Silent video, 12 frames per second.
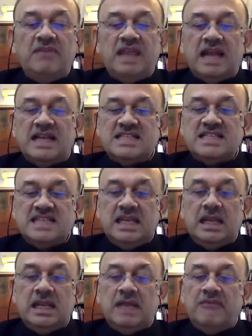we had
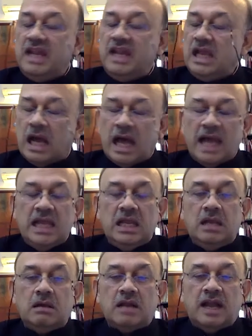seen a very
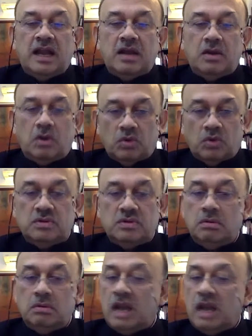high credit growth,
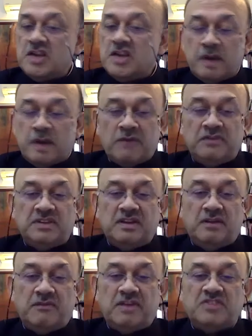large part of its
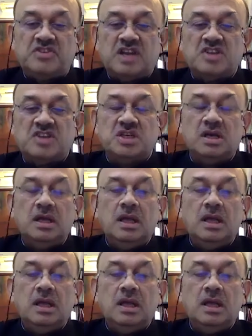infrastructure.